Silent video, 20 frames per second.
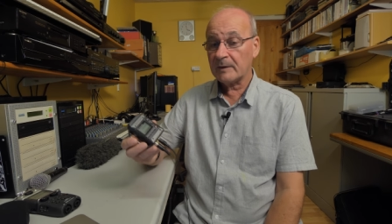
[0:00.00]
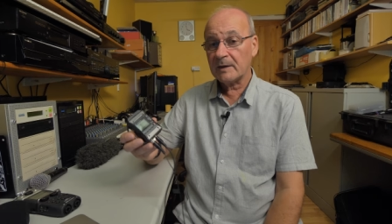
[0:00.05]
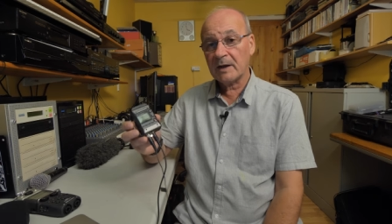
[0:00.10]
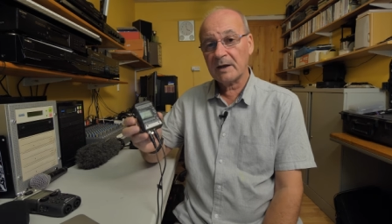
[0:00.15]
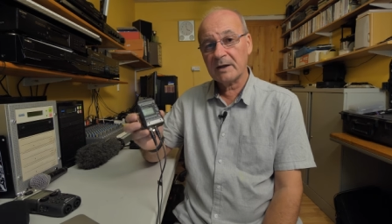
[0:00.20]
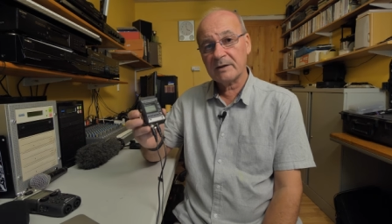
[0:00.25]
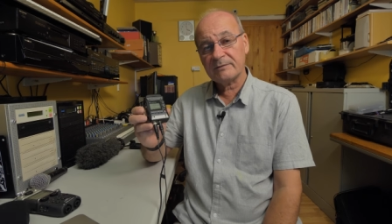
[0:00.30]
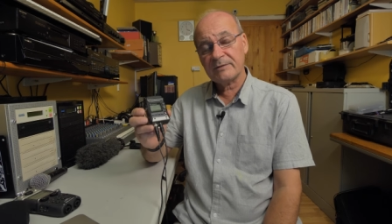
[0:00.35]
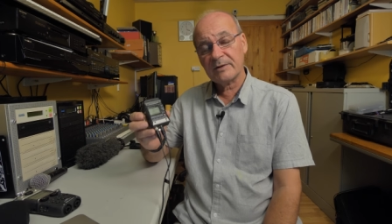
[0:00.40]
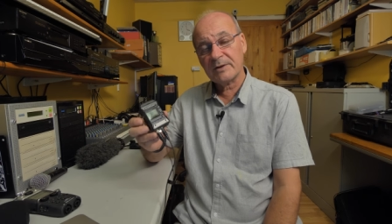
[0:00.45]

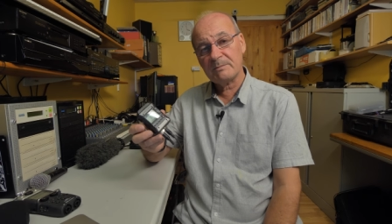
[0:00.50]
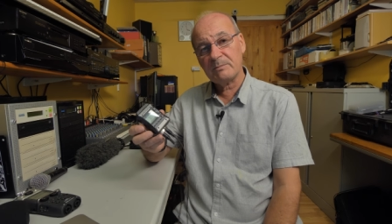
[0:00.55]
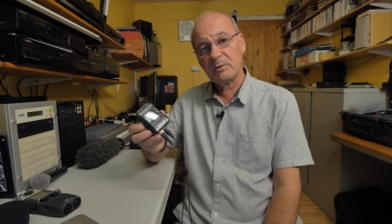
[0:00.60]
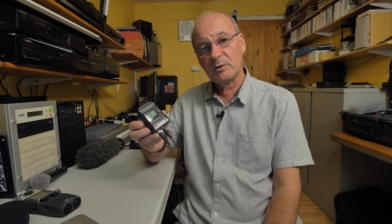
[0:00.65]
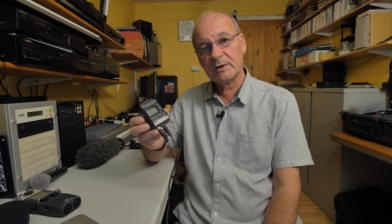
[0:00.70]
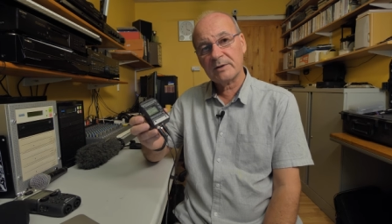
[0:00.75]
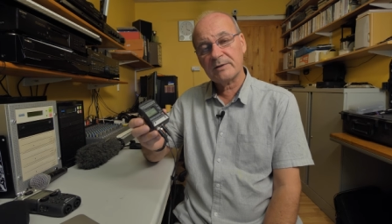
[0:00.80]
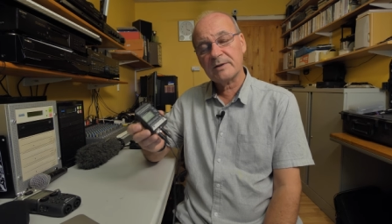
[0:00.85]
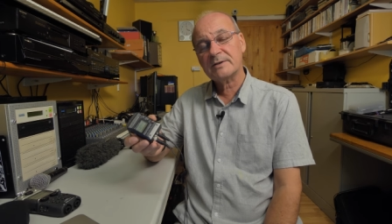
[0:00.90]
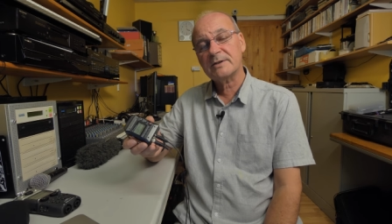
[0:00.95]
And for the
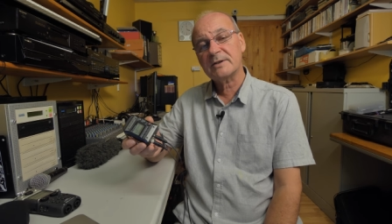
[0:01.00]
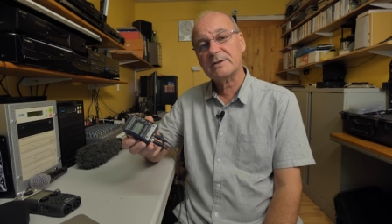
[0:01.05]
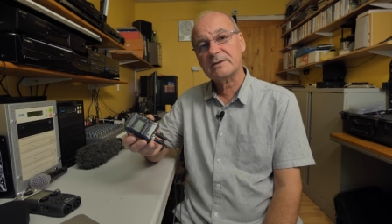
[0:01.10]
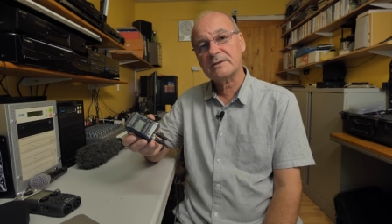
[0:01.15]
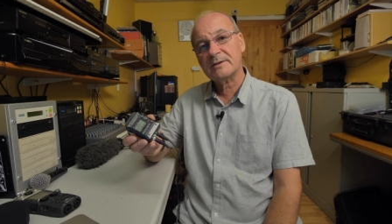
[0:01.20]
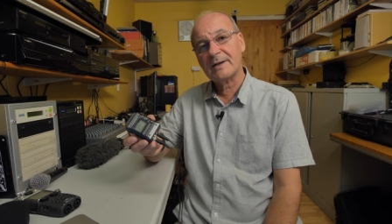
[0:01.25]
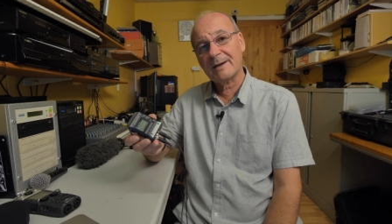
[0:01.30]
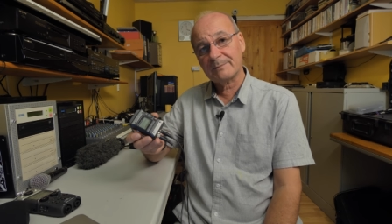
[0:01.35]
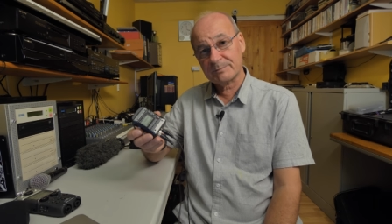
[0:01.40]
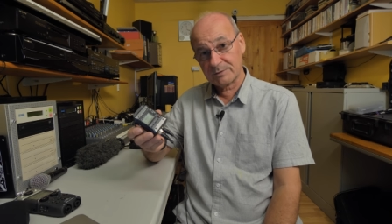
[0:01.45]
money, this
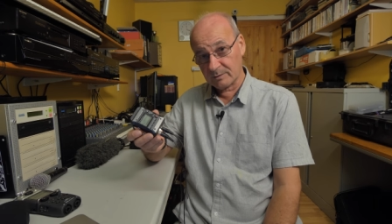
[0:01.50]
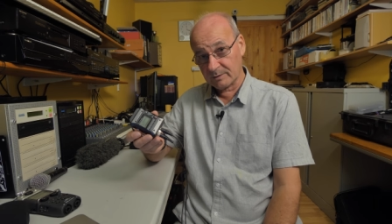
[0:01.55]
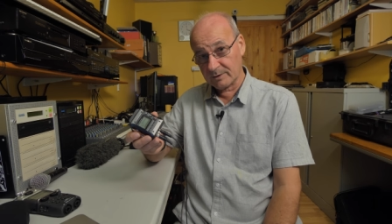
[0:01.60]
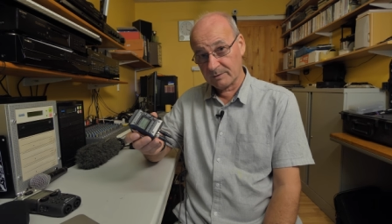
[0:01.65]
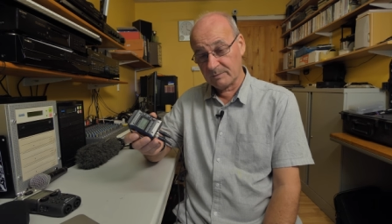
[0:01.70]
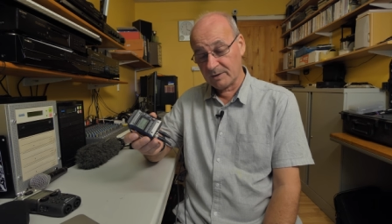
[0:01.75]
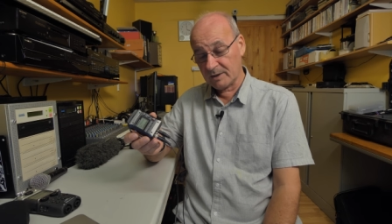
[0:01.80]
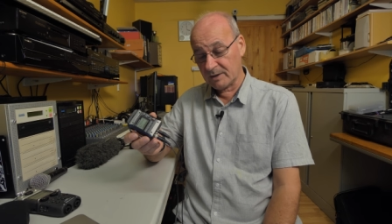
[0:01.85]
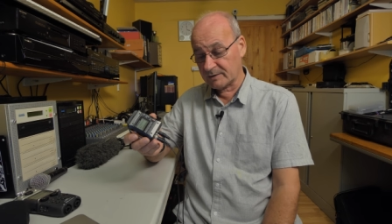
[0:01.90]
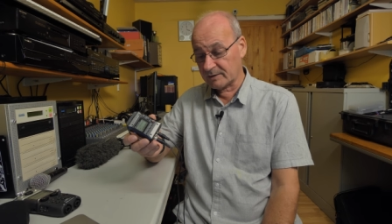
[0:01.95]
is absolutely
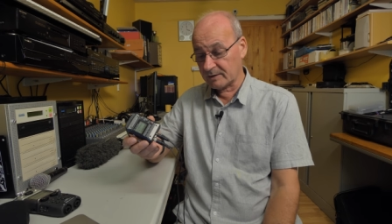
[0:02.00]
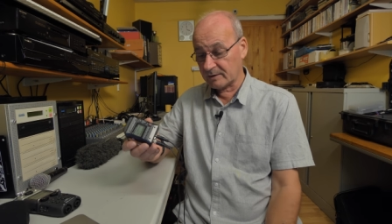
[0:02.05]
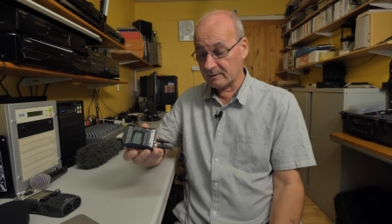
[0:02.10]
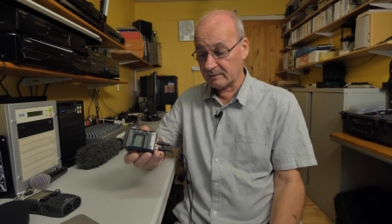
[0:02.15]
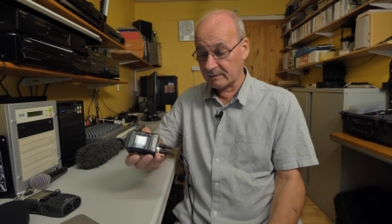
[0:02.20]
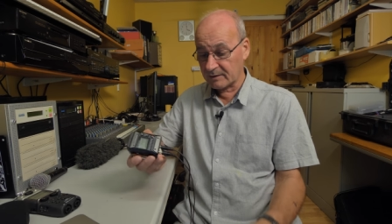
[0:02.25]
amazing.